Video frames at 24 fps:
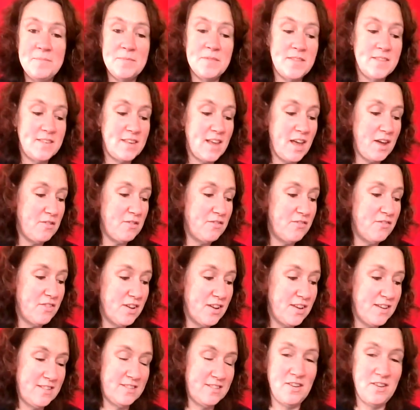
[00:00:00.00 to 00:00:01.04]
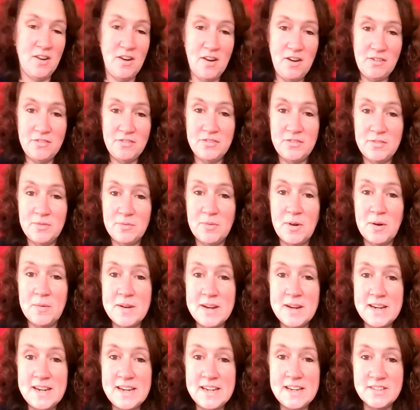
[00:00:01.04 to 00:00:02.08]
So first off, what
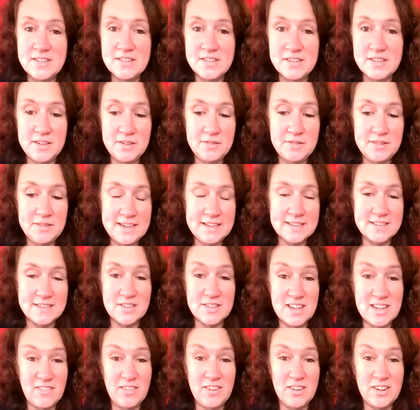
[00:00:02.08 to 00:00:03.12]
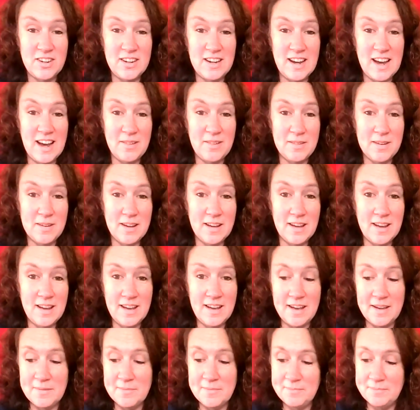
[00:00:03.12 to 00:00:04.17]
we need to do is just have a look at our
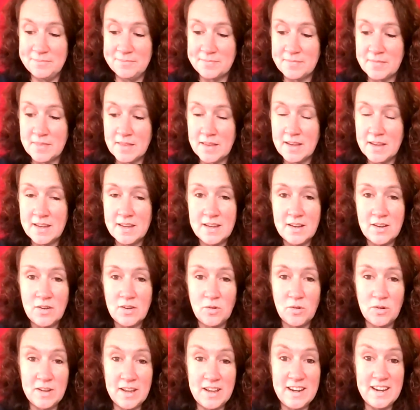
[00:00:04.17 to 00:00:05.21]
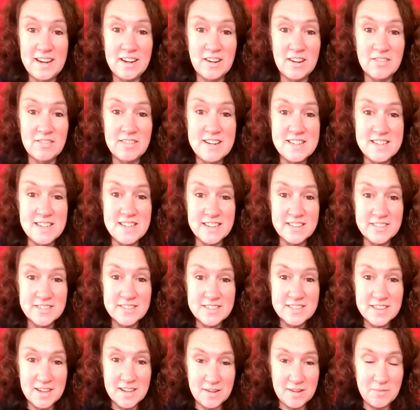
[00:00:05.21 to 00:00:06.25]
all the ingredients
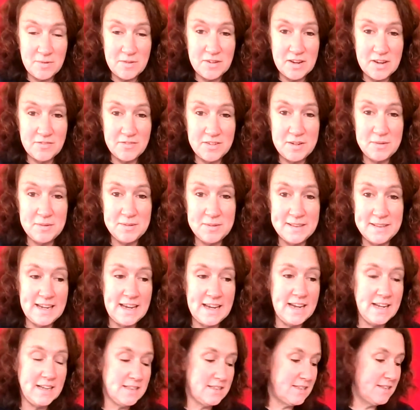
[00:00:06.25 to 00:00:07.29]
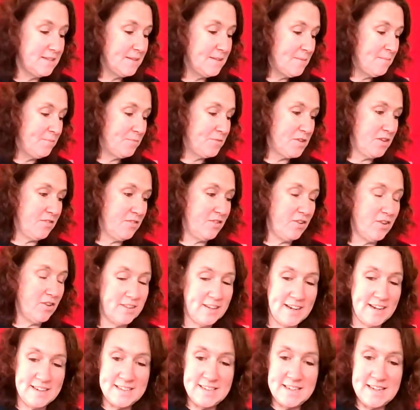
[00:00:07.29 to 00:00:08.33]
that we've given you in the kit, so you've got an
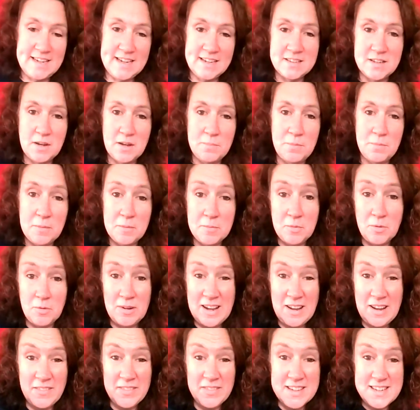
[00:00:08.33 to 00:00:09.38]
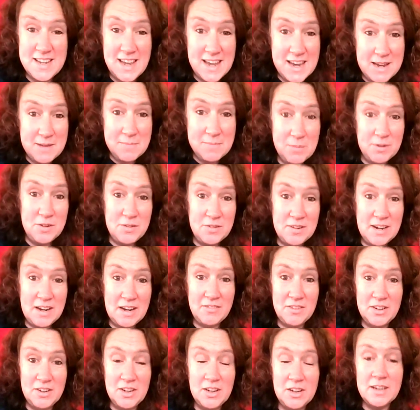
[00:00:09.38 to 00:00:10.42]
idea. So put them all out on the table, you can have
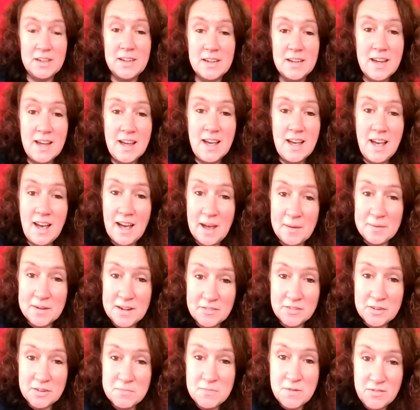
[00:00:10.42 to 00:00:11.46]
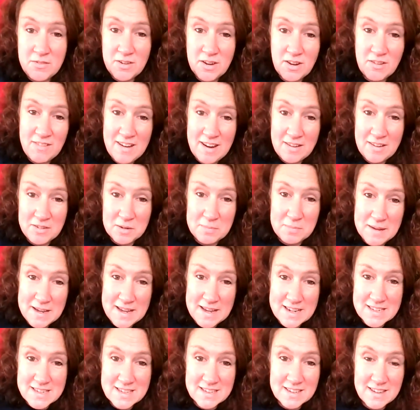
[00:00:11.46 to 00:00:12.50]
a look. I'm going to have to move you around a
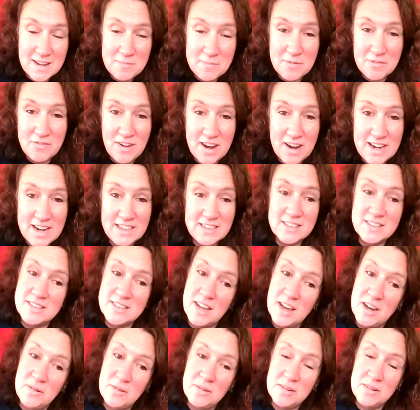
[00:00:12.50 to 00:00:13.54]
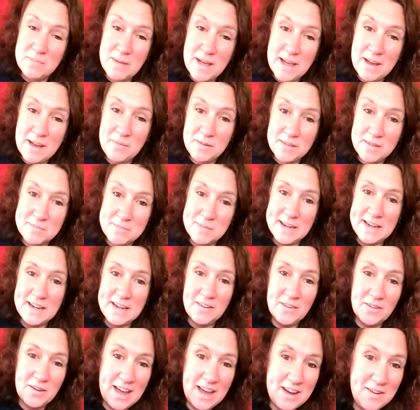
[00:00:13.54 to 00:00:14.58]
bit, I'm afraid, so bear with me,
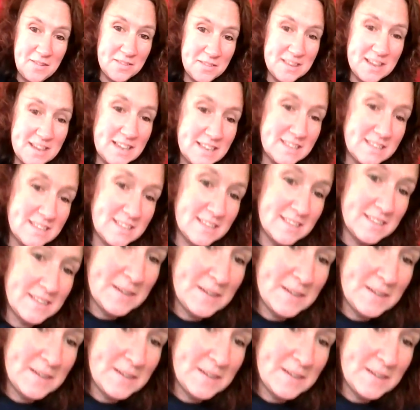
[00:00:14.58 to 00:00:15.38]
okay, on this.